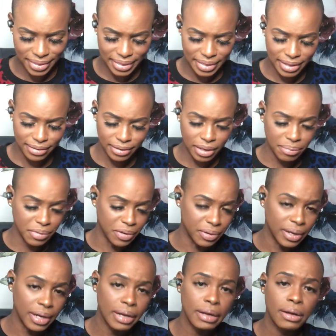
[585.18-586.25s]
let's keep
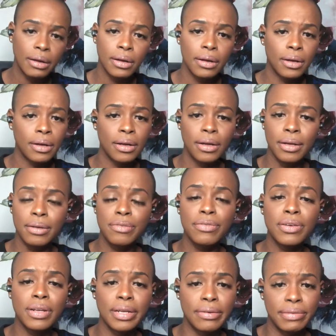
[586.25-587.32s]
going. You
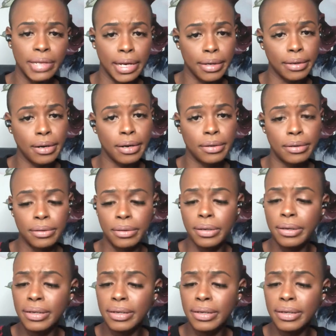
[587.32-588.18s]
feel left out in the cold.